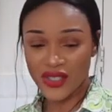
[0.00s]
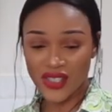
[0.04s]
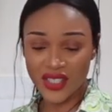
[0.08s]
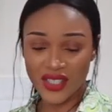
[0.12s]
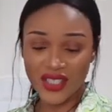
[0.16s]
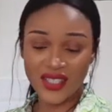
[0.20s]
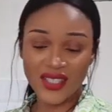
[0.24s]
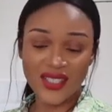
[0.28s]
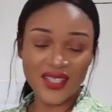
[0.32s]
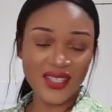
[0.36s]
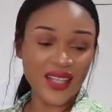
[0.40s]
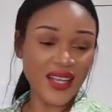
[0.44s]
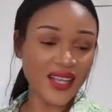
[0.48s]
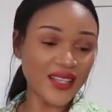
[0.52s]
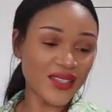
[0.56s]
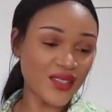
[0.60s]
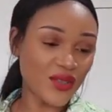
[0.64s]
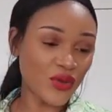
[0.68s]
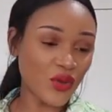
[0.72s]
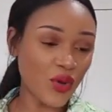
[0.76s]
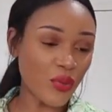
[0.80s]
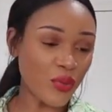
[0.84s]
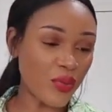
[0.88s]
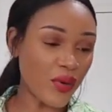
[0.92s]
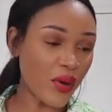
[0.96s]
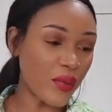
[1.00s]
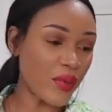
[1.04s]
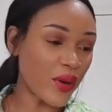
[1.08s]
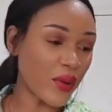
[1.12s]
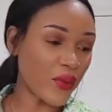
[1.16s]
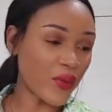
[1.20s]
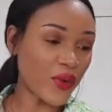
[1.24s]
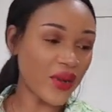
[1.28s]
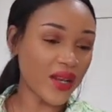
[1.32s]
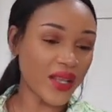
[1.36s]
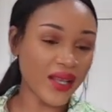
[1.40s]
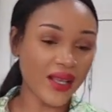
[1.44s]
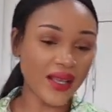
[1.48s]
Shanice has no
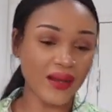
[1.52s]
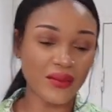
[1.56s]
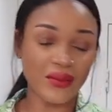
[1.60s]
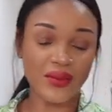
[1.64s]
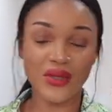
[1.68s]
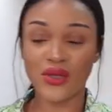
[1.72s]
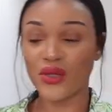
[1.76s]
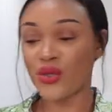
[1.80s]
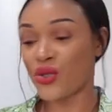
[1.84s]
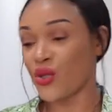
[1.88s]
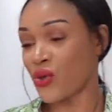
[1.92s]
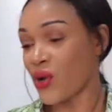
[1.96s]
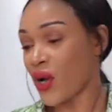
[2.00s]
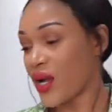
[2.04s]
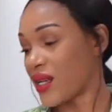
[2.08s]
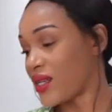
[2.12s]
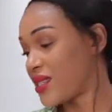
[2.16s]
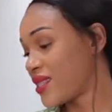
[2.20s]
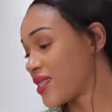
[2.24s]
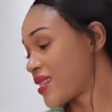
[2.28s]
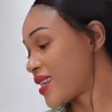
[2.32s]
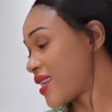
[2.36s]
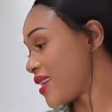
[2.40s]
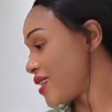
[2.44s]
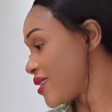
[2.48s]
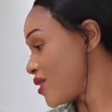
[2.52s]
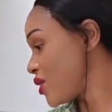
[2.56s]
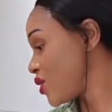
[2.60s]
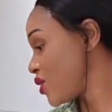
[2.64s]
problem when it comes into her skin.